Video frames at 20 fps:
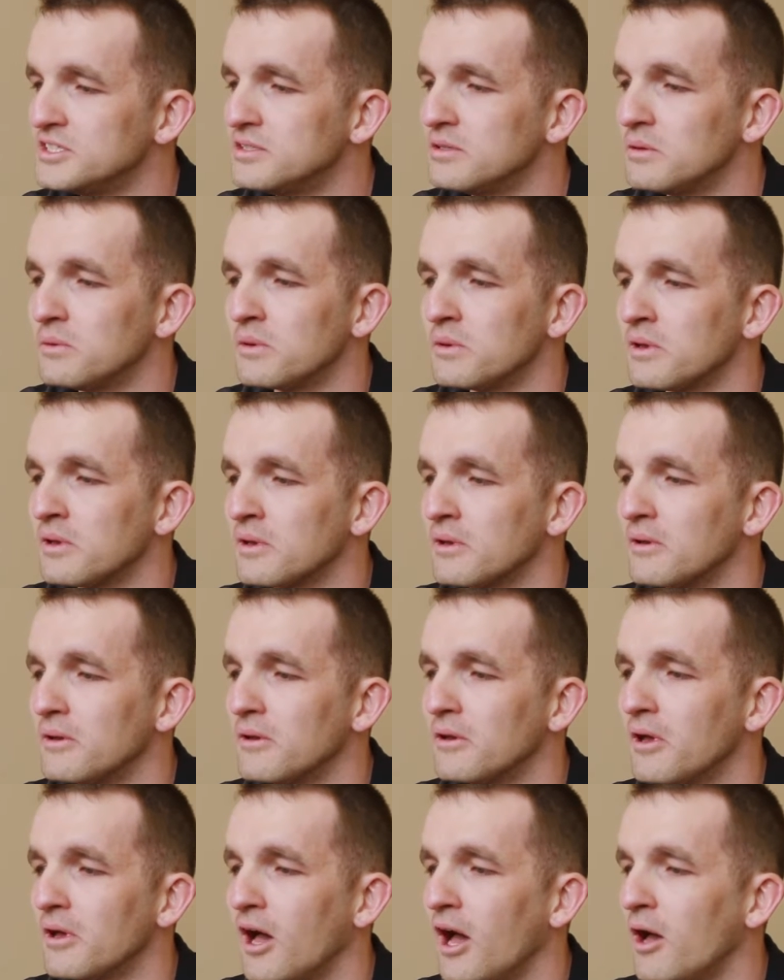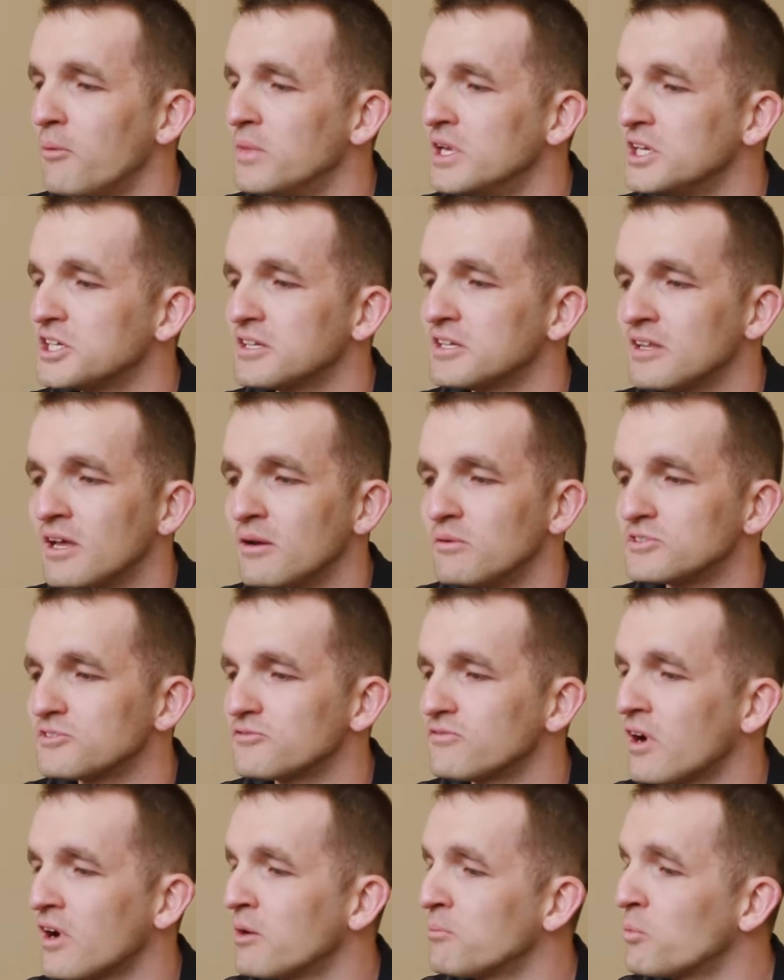doing a mission that was
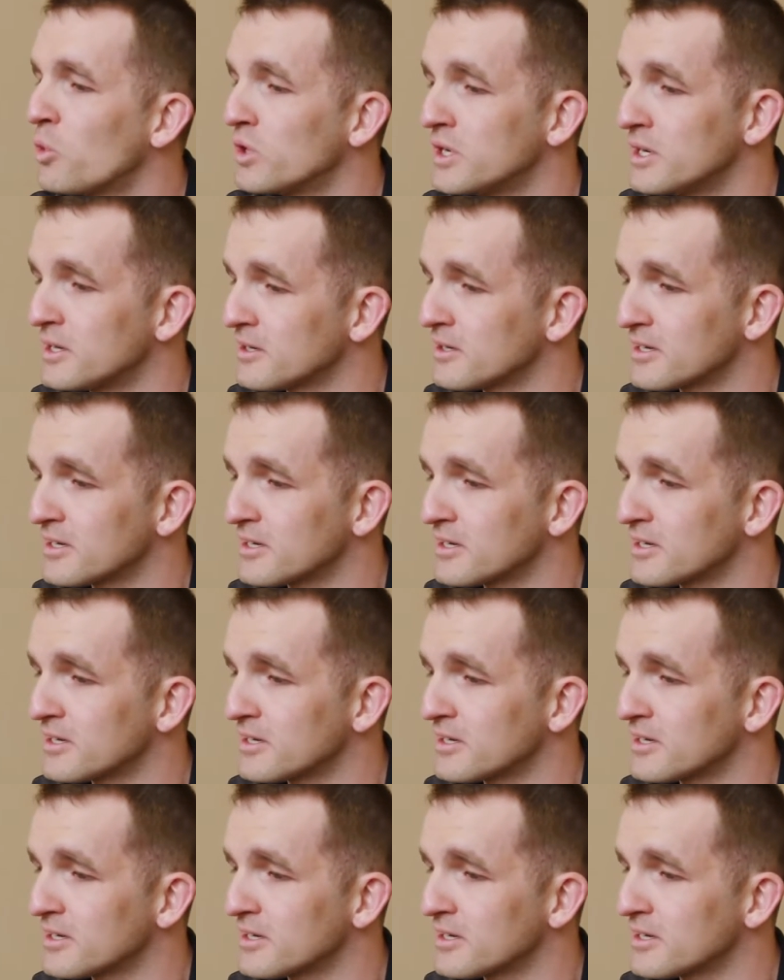far more